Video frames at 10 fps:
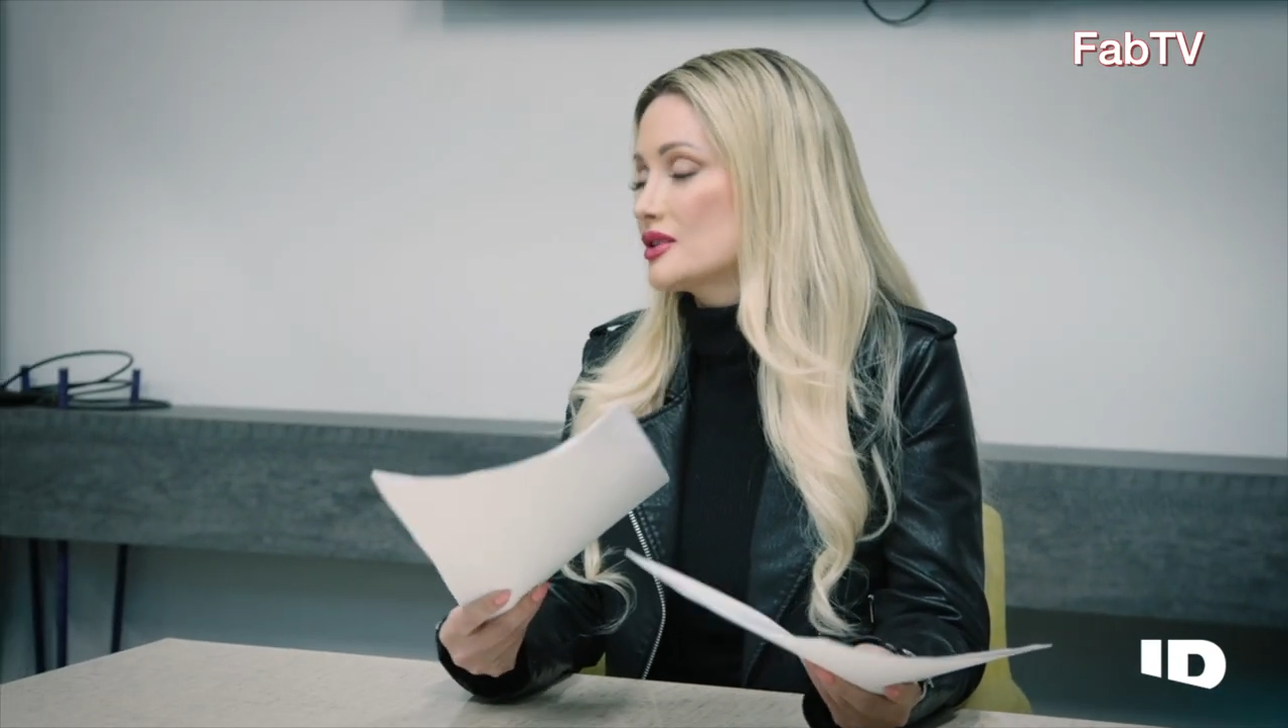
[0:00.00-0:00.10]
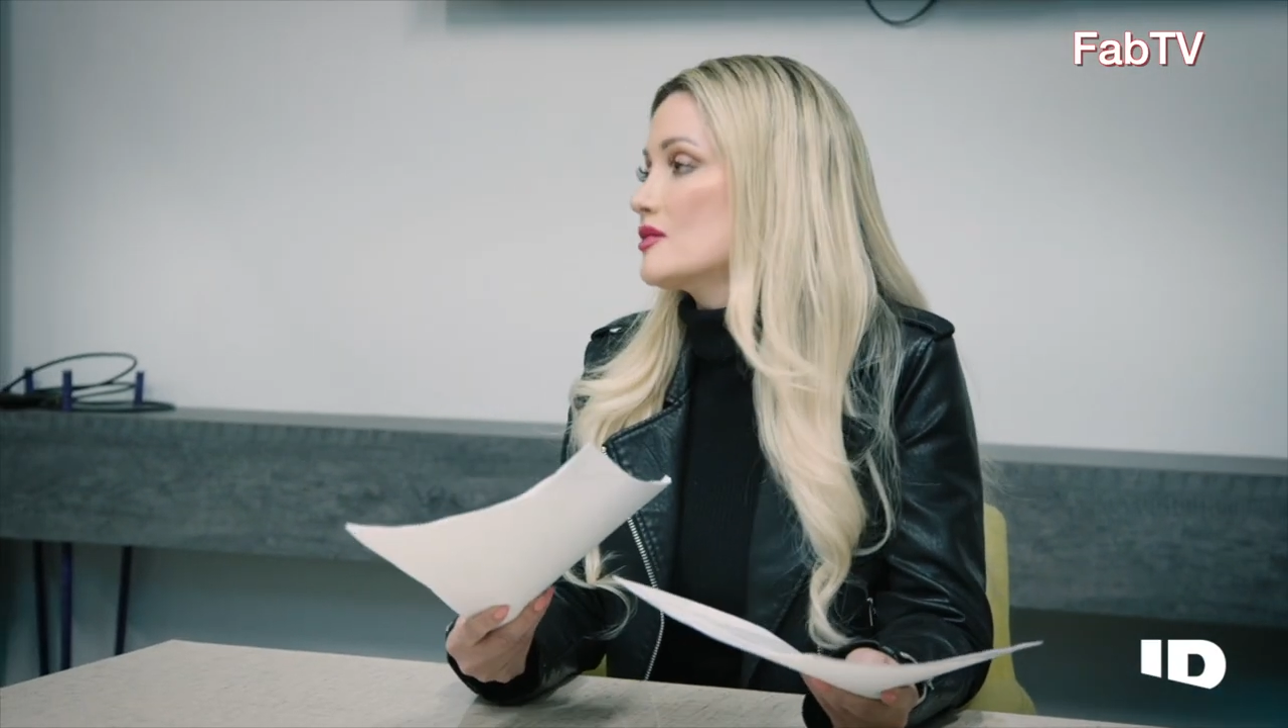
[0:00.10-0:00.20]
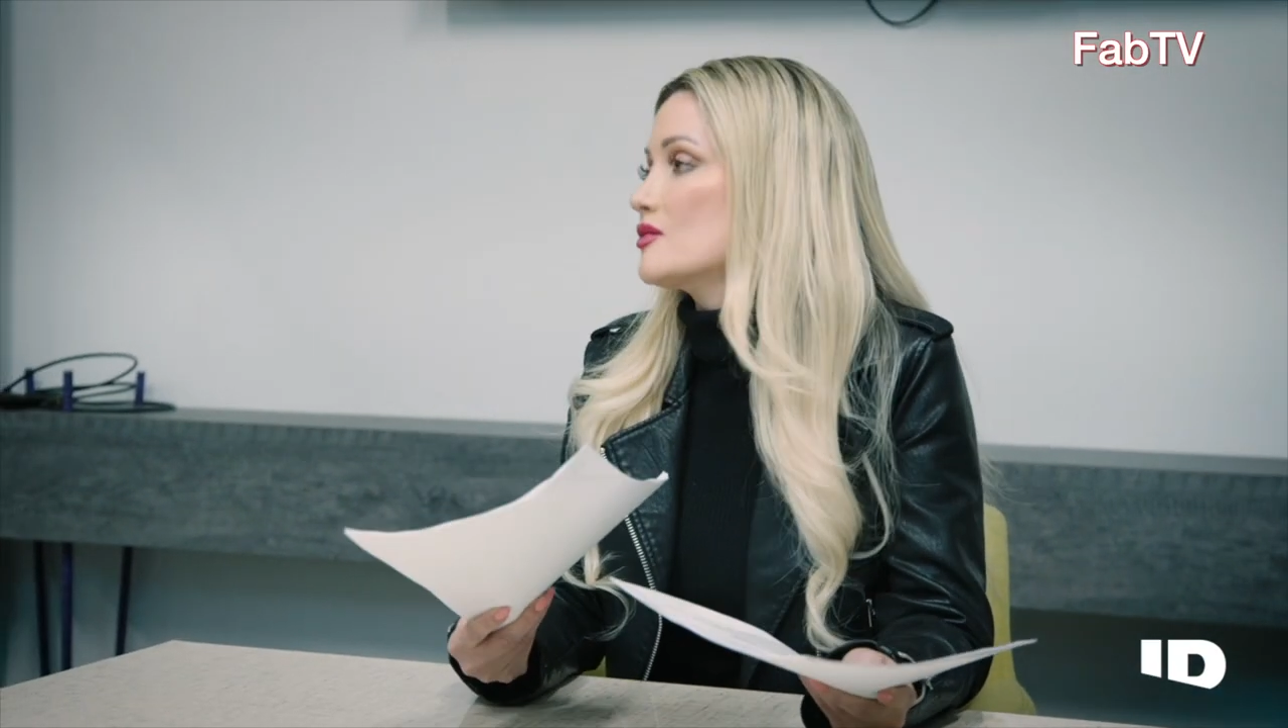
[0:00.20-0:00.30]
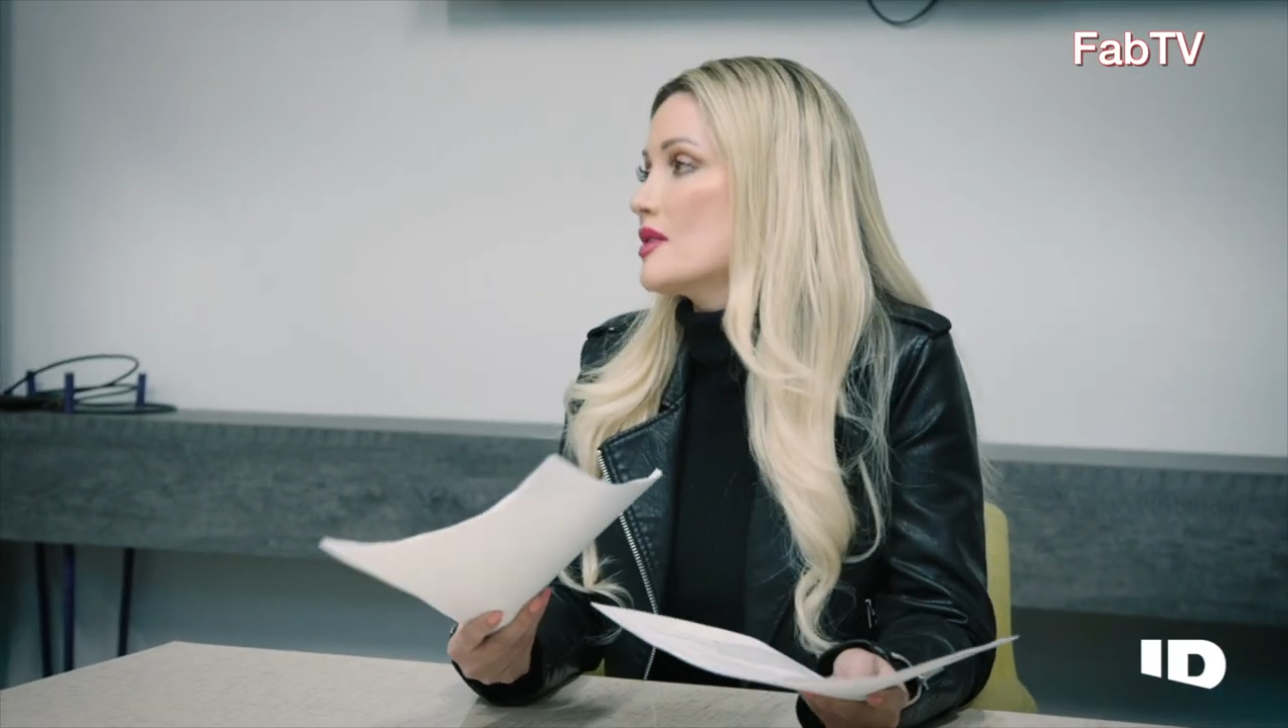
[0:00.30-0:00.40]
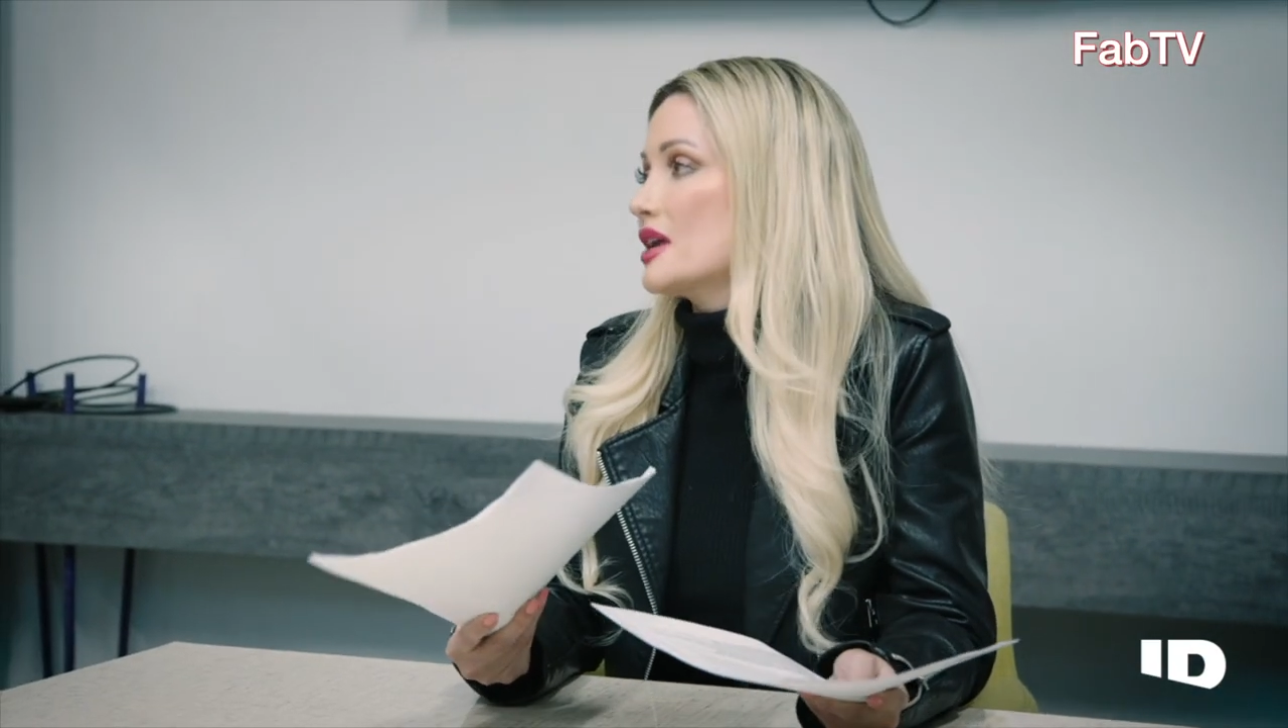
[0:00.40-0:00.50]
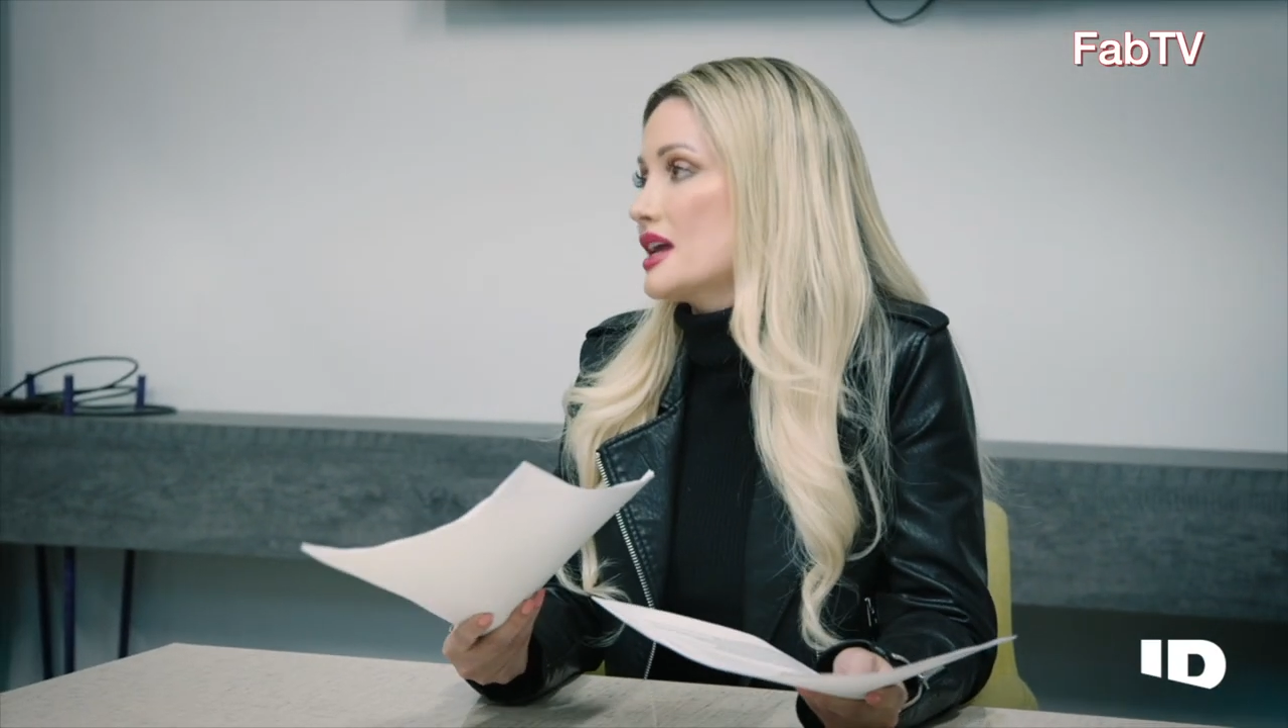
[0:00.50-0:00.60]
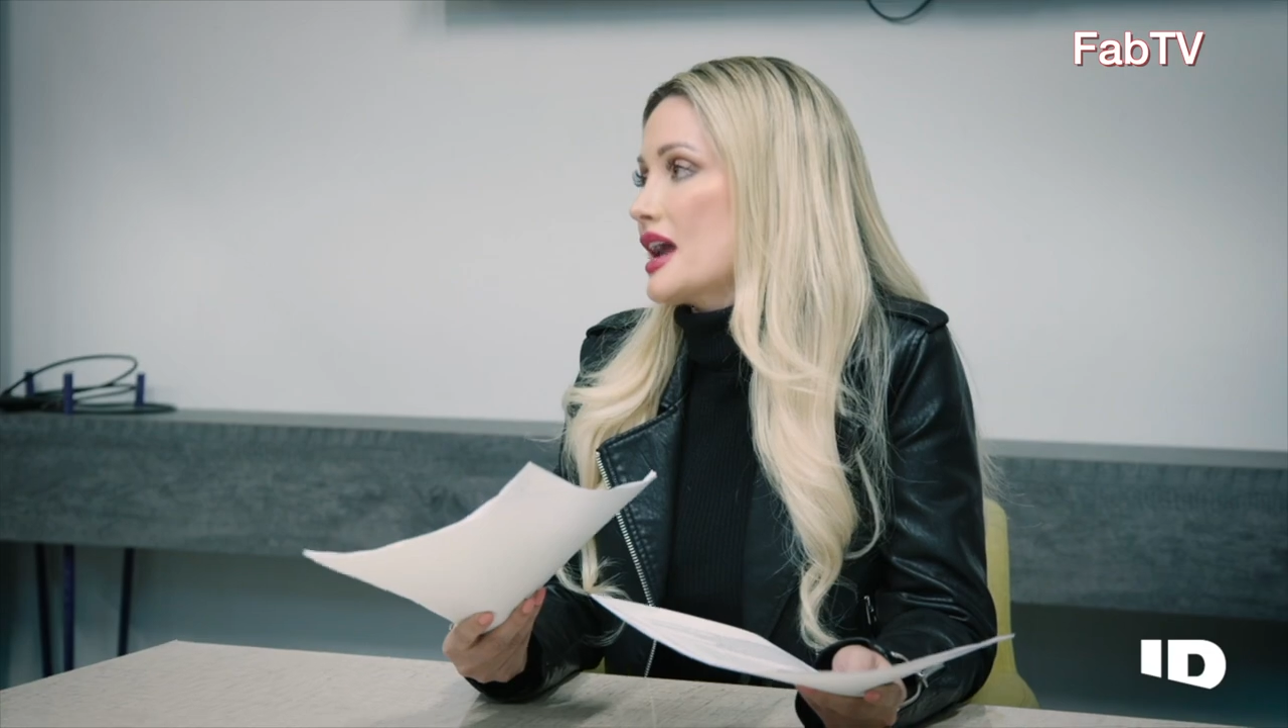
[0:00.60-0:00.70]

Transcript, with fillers: Playboy Bunny